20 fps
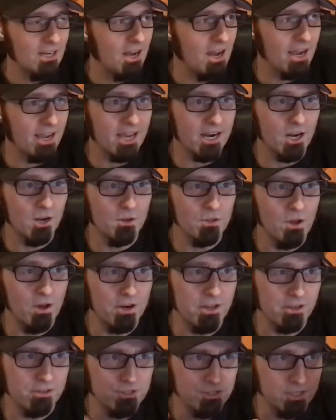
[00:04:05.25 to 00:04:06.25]
Uh, I got to go with
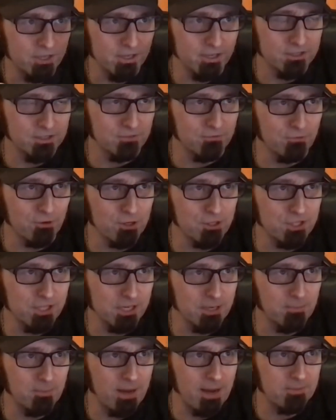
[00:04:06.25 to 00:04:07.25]
audio engineering because the first
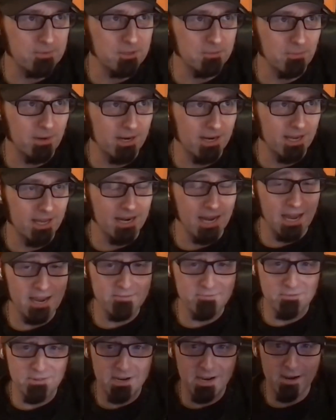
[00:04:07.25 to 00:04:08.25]
thing that popped in my head.
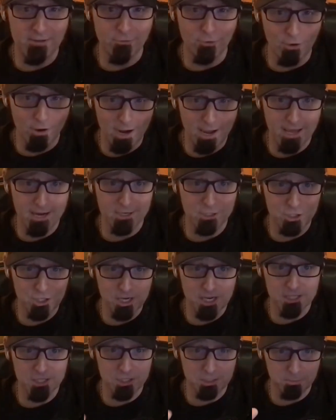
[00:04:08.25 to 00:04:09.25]
I've never had a
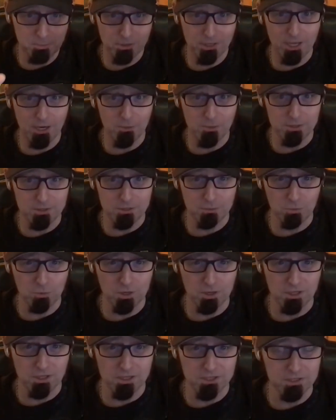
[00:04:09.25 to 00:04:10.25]
chance to play with
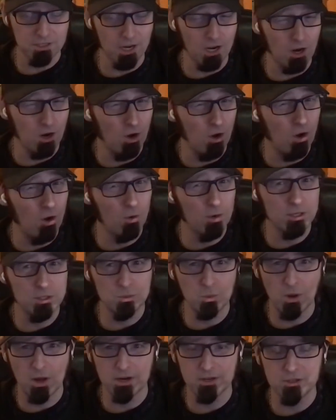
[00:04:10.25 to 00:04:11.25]
one of these, and I
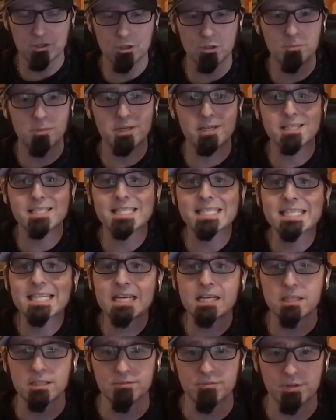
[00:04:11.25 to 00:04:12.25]
always wanted to. But a
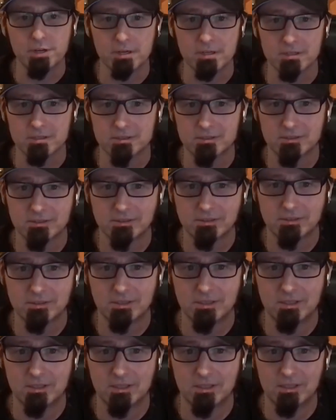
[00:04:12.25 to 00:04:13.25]
synclavier,
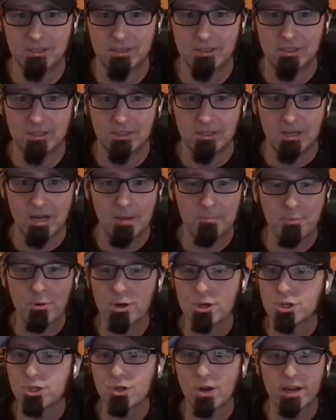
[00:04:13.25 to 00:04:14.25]
I'm
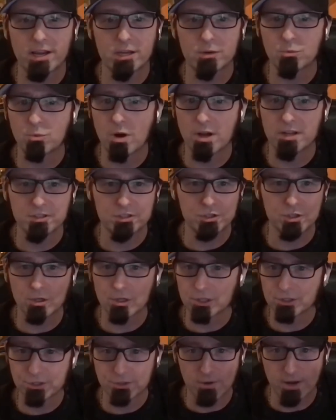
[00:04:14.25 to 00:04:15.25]
pretty sure I could run
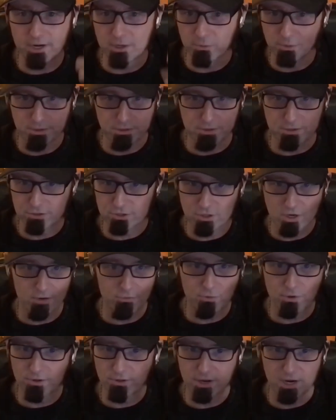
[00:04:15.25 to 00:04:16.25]
circles around it with the
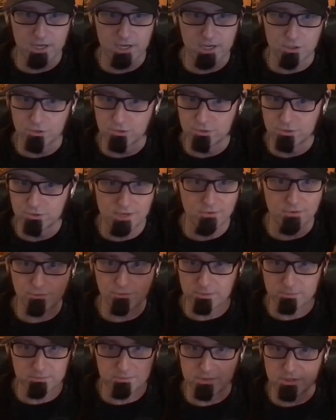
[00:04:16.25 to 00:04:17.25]
software that I used
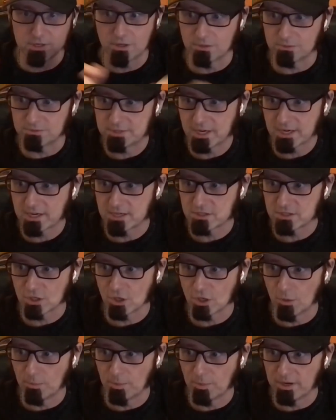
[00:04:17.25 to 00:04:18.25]
even from you know
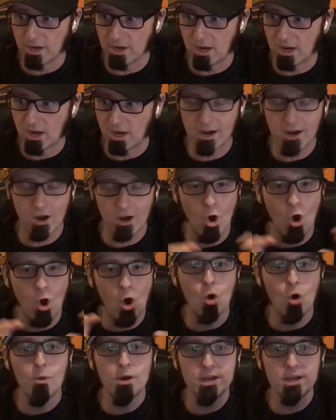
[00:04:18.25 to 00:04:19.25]
decades ago. But uh, I
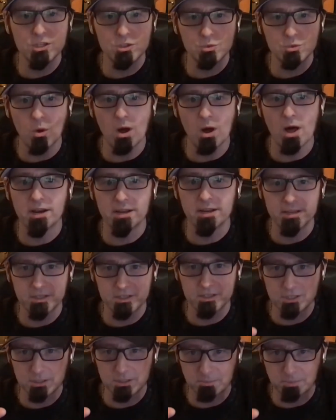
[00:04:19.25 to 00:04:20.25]
always
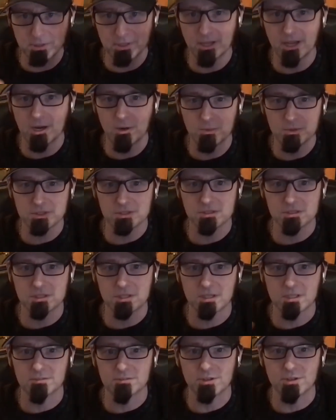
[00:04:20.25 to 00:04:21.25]
wanted to play with the
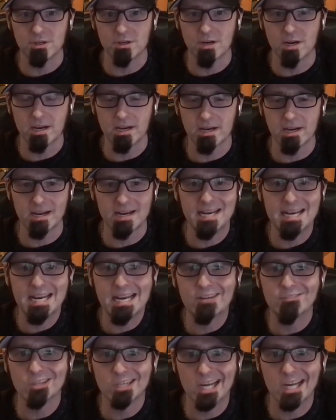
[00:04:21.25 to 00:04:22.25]
synclavier, and I
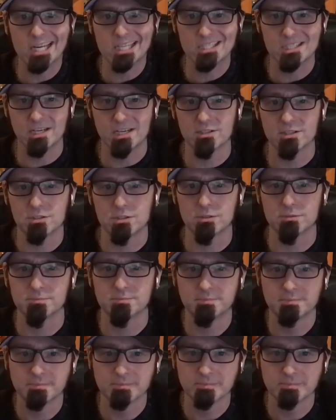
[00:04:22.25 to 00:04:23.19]
never got a chance to.